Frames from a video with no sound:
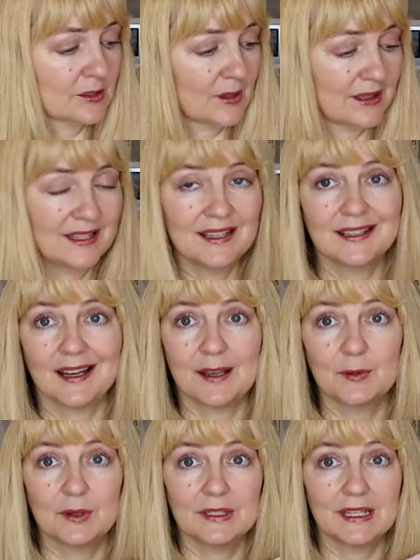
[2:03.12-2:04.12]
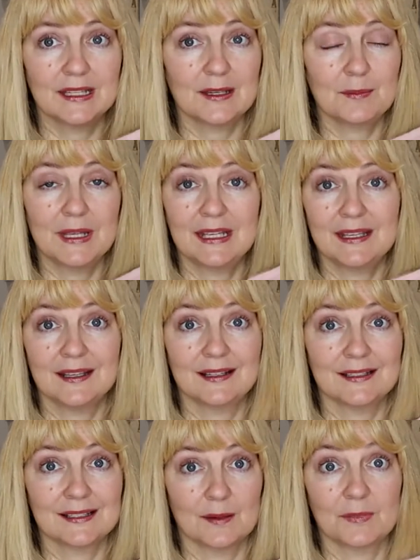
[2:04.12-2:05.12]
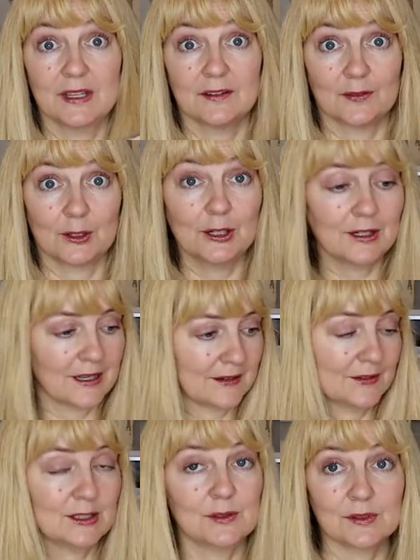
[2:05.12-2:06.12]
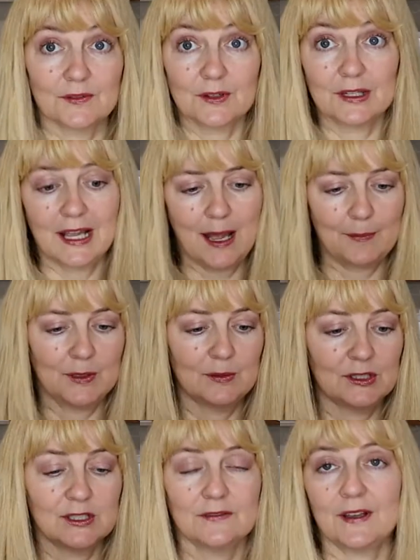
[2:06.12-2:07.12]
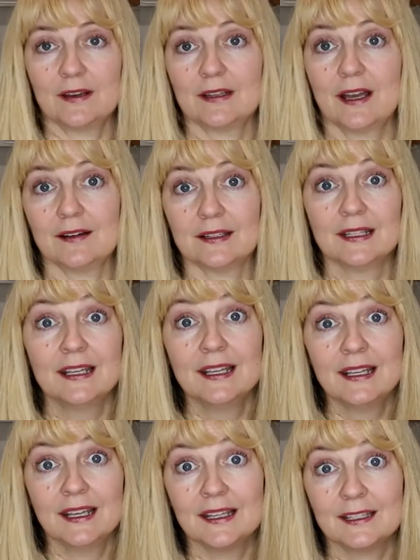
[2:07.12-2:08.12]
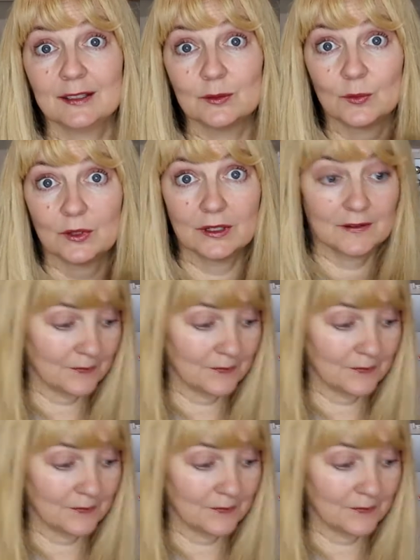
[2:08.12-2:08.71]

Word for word: so I think I'm going to end up making something for her out of it. She was very happy when she found out it didn't work